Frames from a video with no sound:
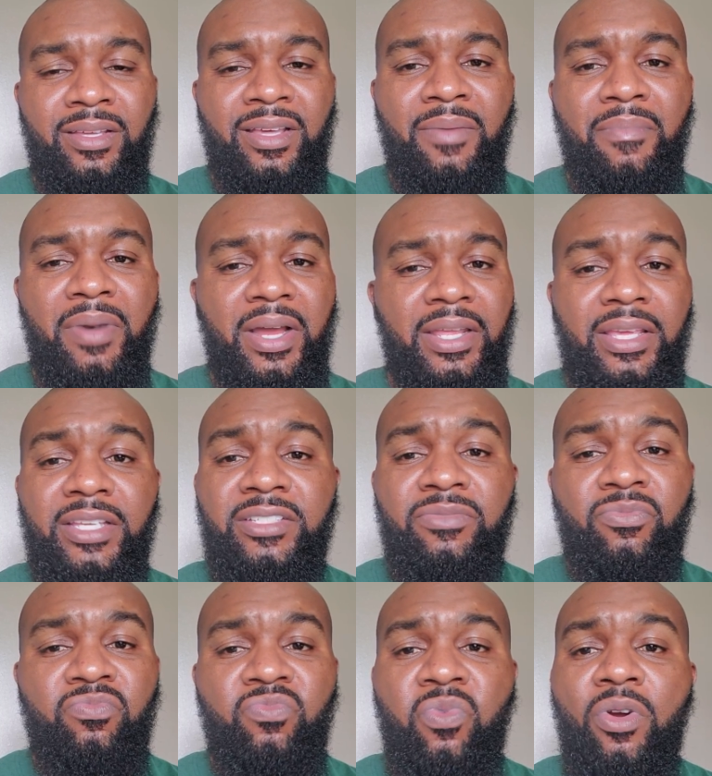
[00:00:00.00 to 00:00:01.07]
money is
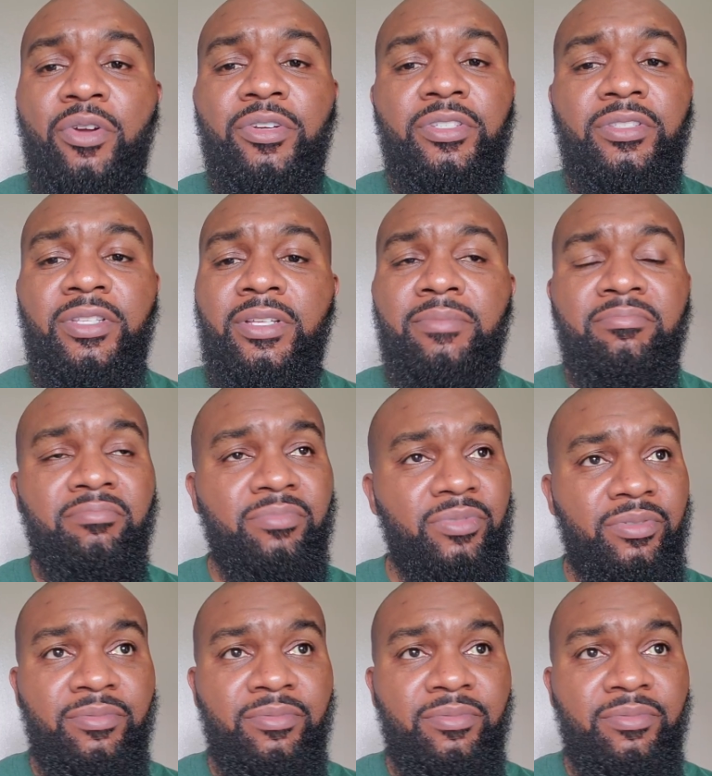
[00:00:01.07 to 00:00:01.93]
worse than